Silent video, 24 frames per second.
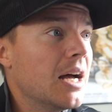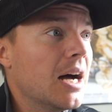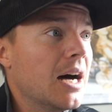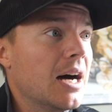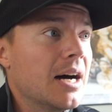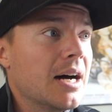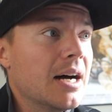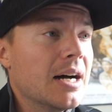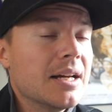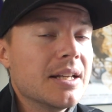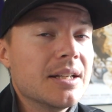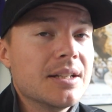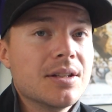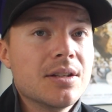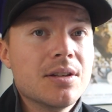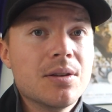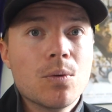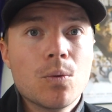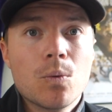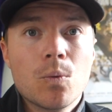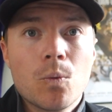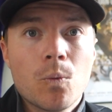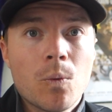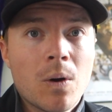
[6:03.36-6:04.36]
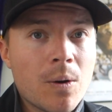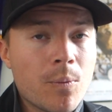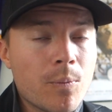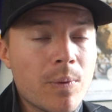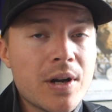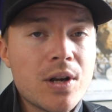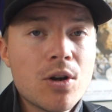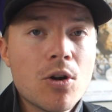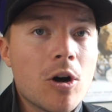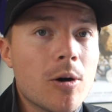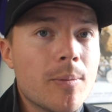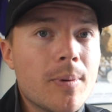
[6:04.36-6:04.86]
What
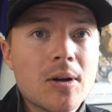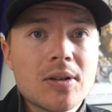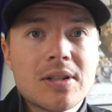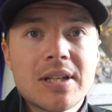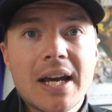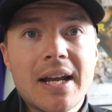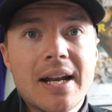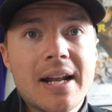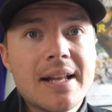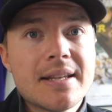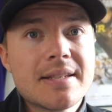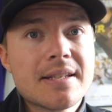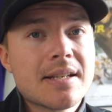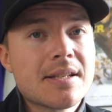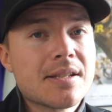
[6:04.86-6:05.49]
we know about tight ends